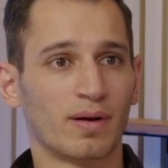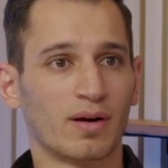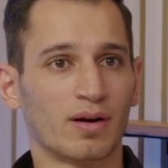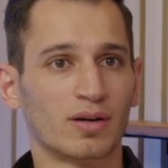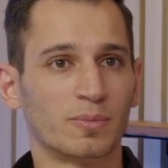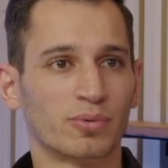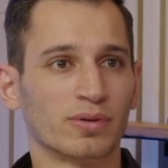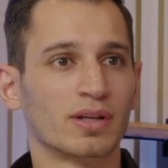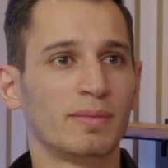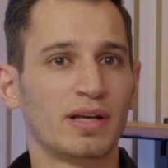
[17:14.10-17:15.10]
Our
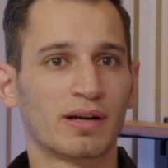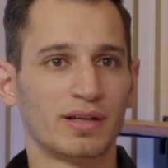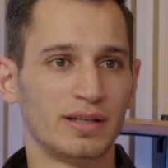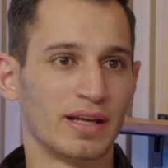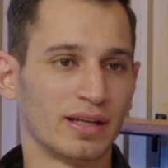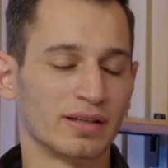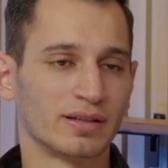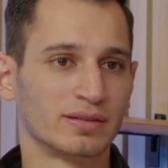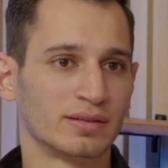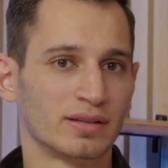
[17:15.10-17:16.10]
preliminary
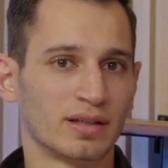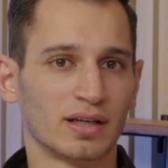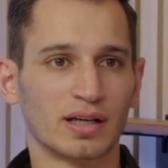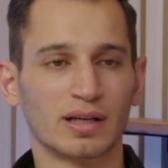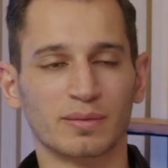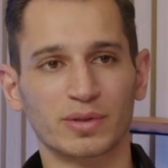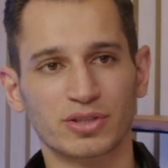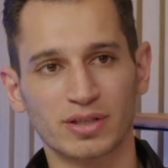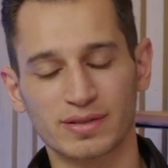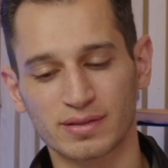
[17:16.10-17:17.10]
data,
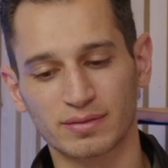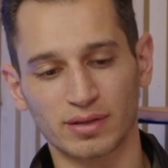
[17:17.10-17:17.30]
which is